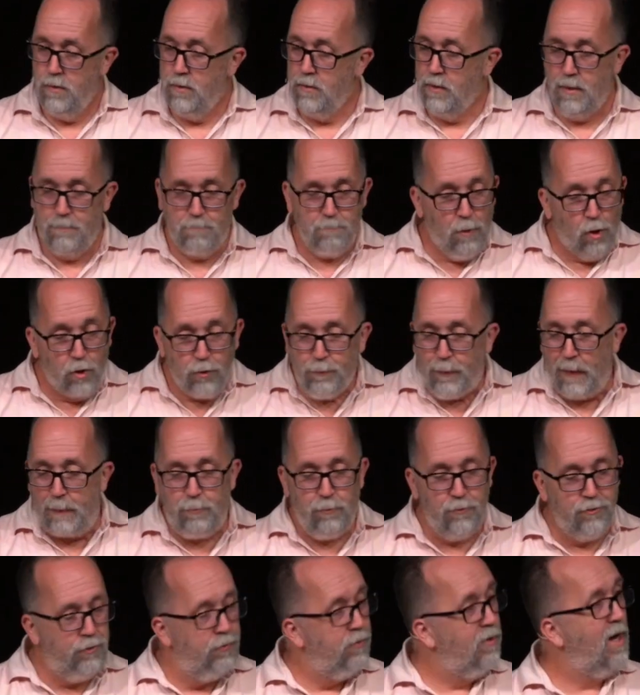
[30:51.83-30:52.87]
that most
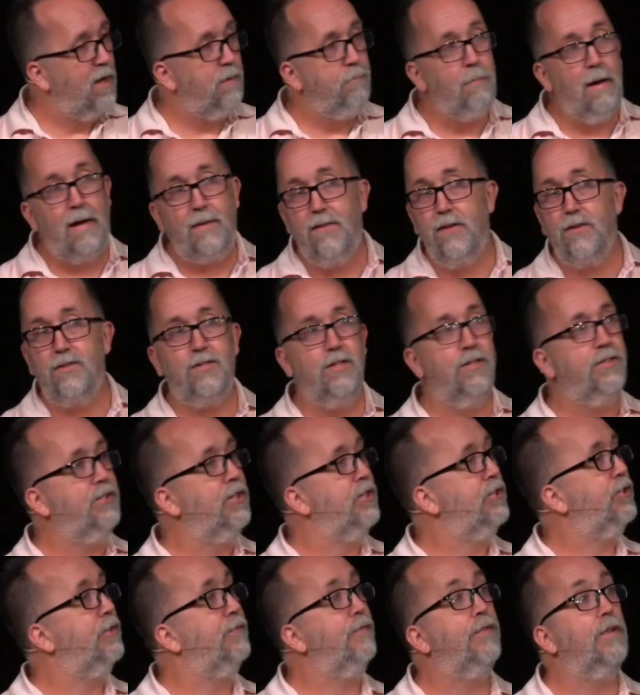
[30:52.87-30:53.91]
people do not make this
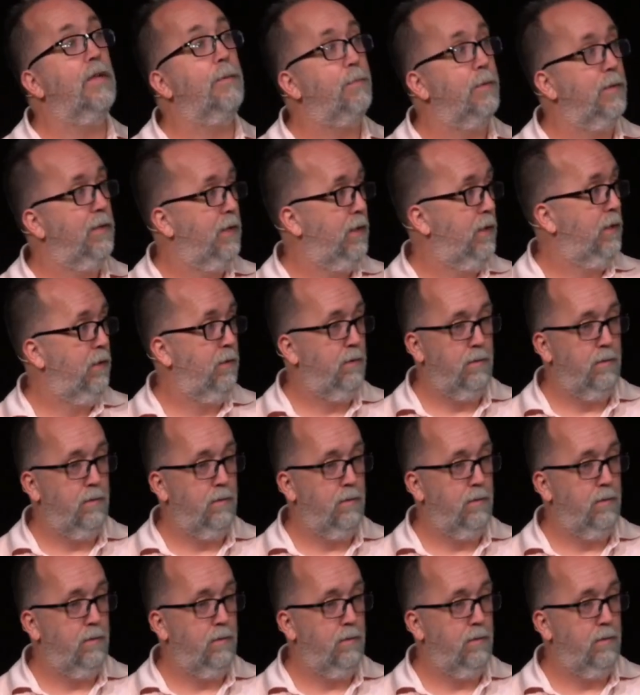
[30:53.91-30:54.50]
decision flippantly,